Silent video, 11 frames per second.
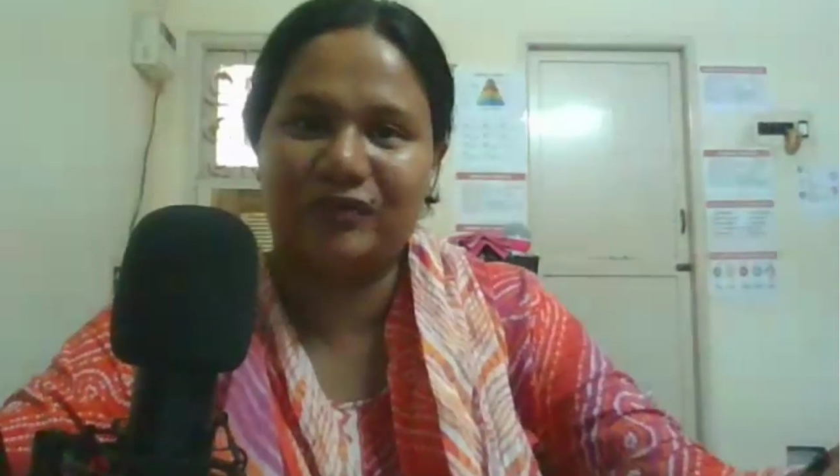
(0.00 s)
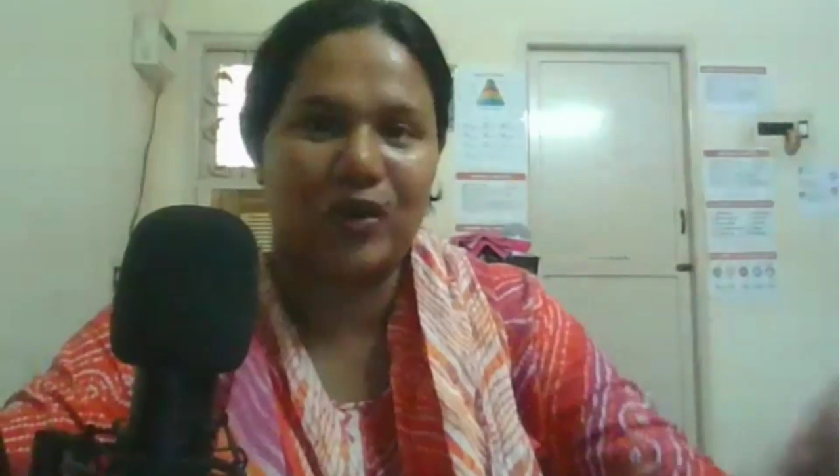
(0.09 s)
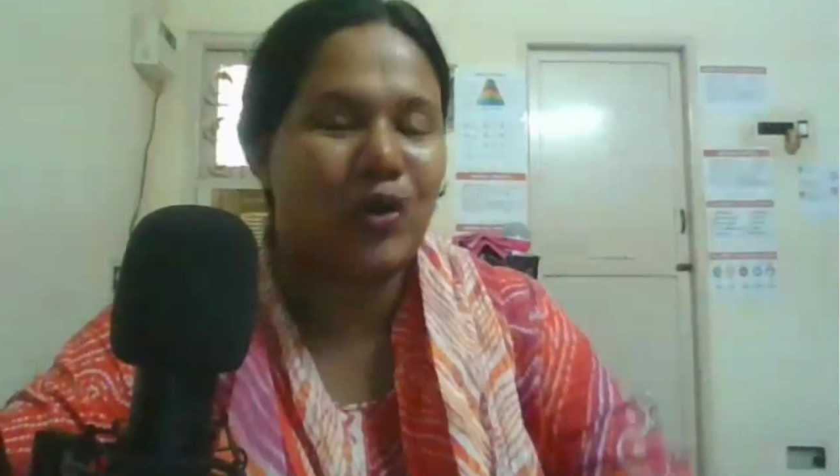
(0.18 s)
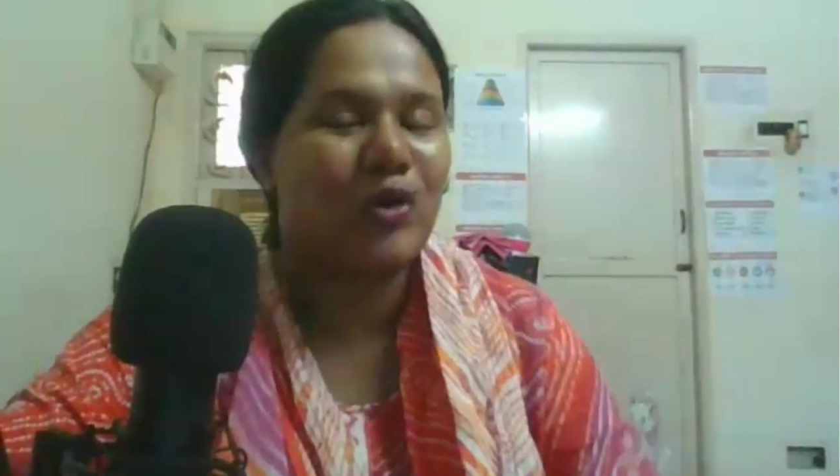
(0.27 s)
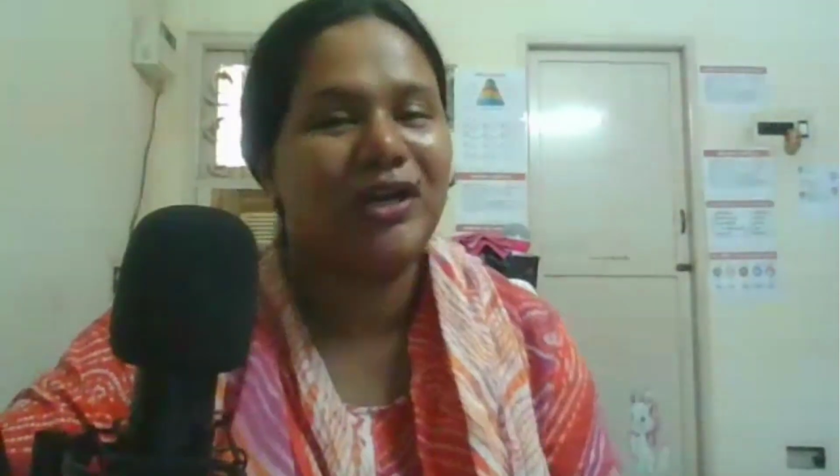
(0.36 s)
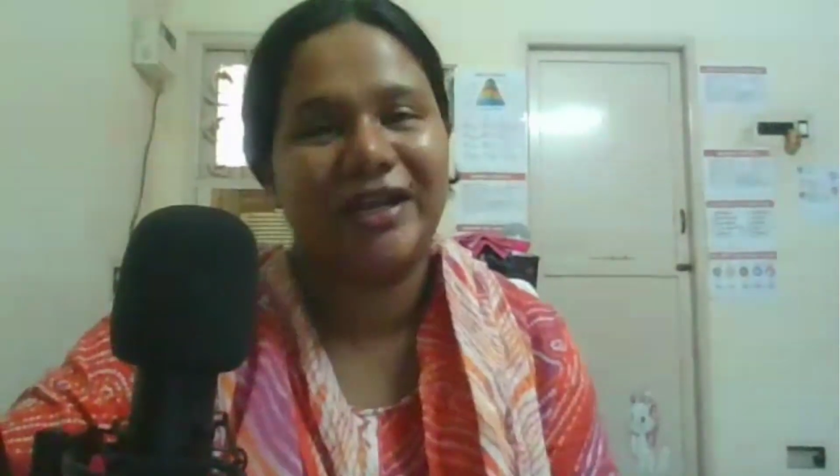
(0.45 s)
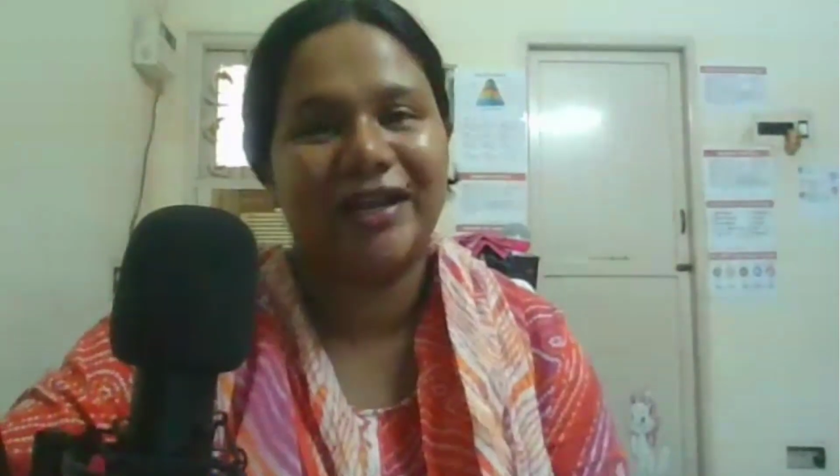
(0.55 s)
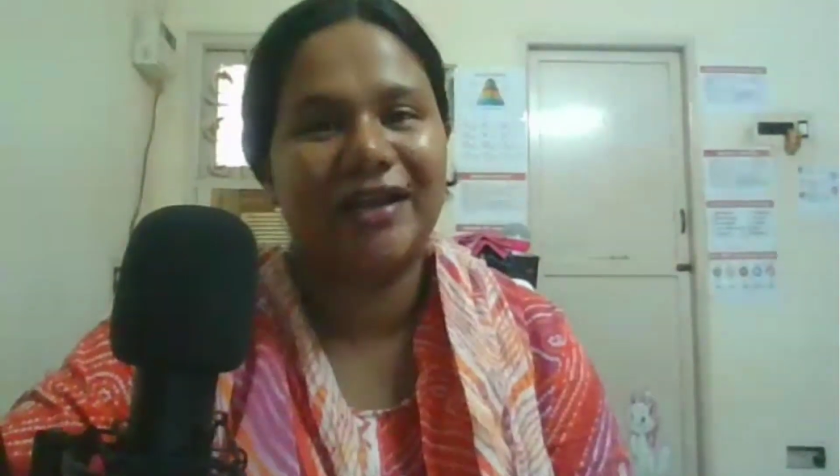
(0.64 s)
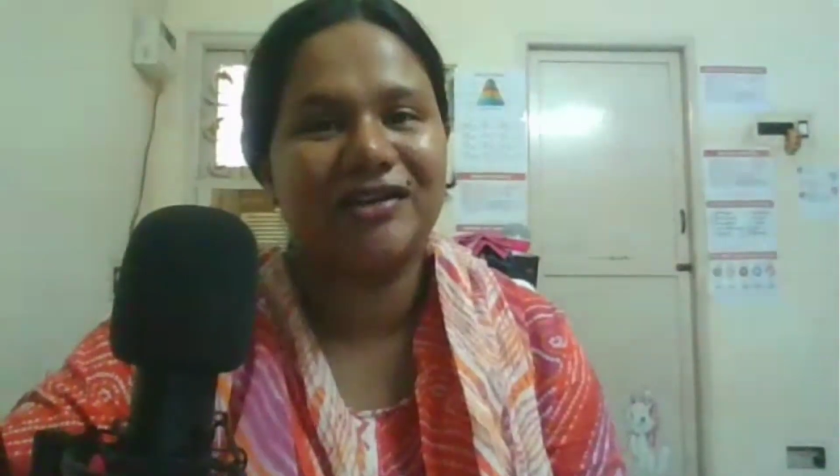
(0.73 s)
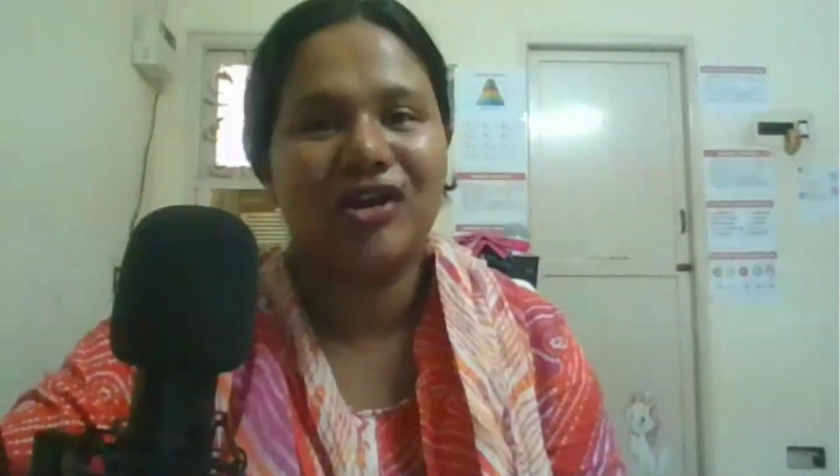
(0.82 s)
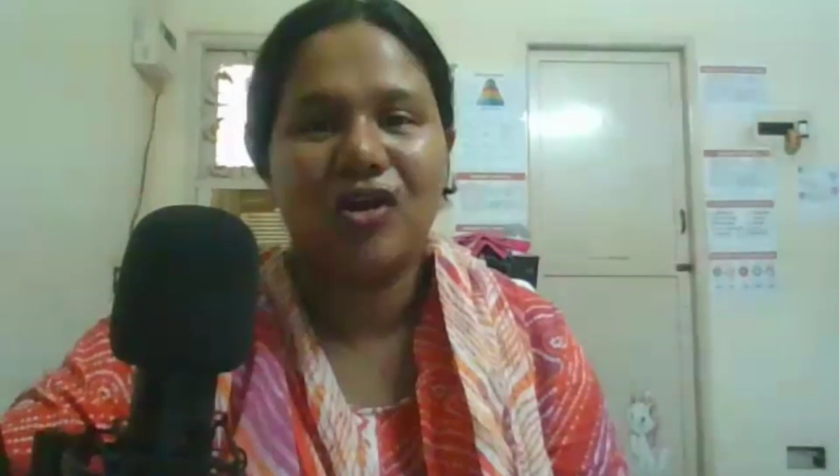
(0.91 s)
So if you're
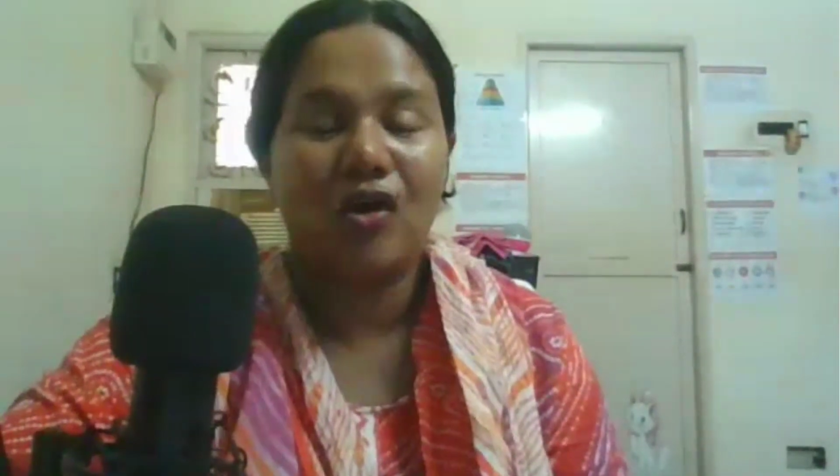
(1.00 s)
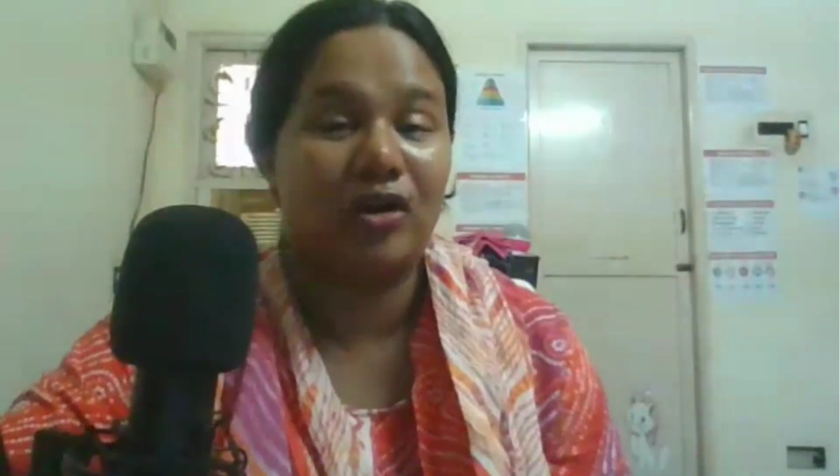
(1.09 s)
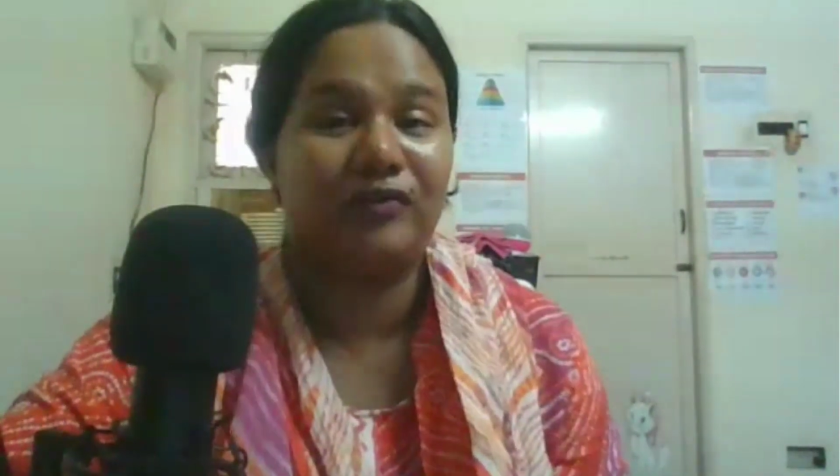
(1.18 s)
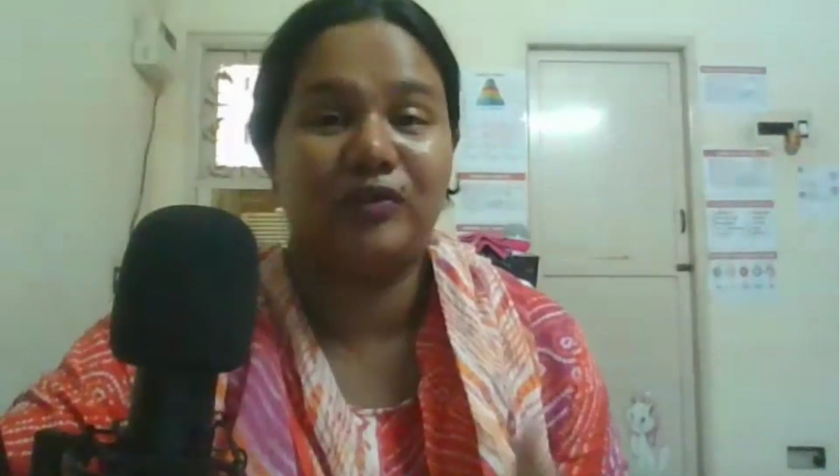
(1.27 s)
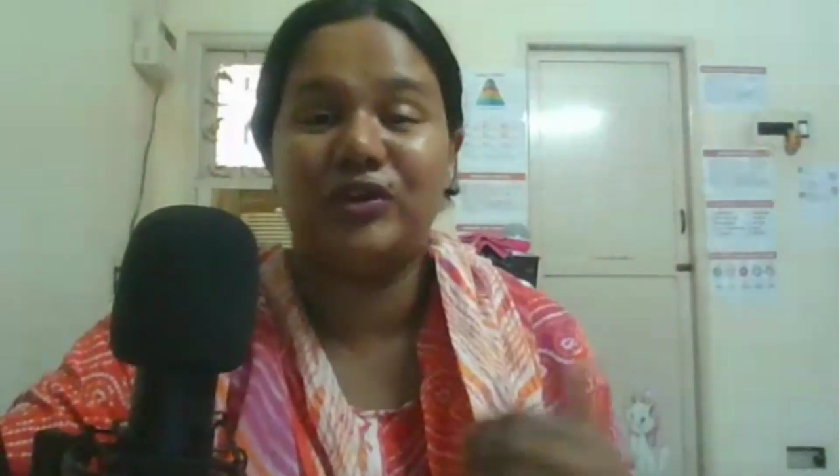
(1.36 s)
holding it,